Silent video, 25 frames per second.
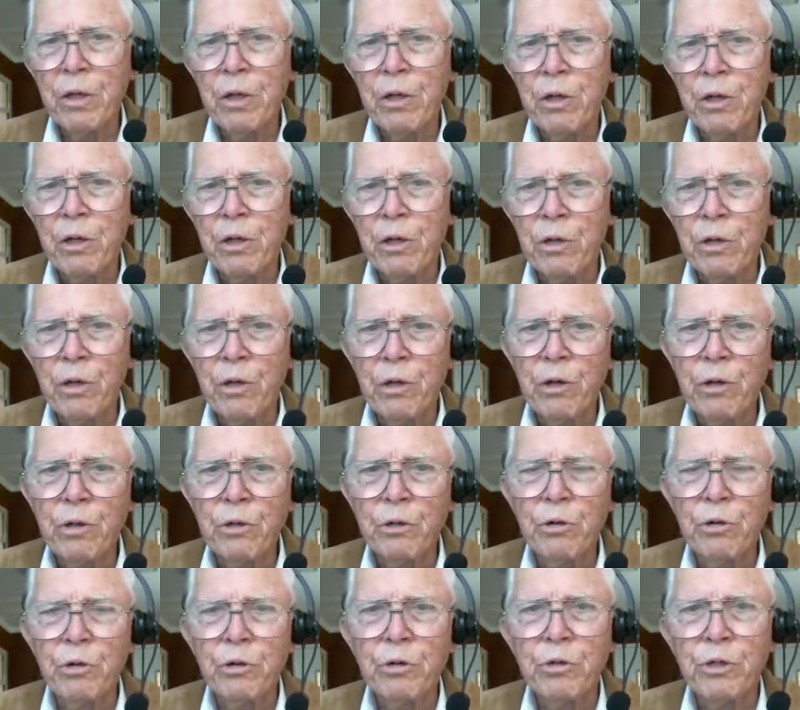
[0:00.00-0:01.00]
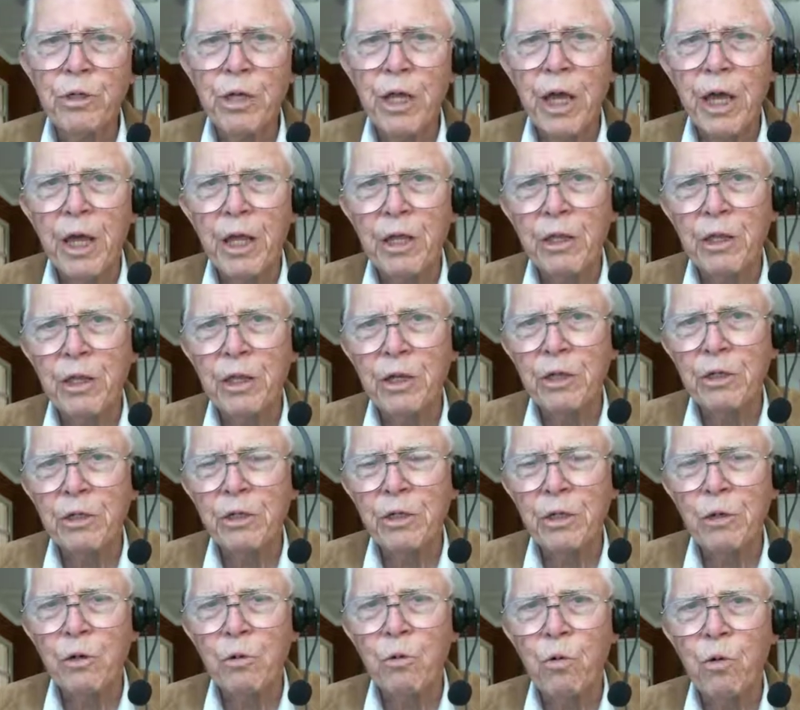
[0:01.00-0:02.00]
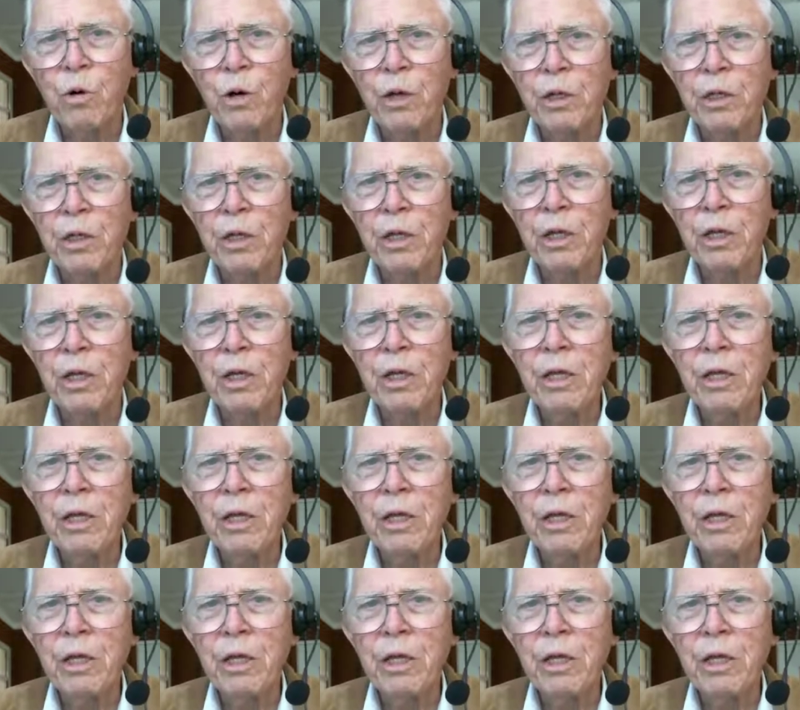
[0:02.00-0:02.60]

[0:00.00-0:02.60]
uh, understand this and what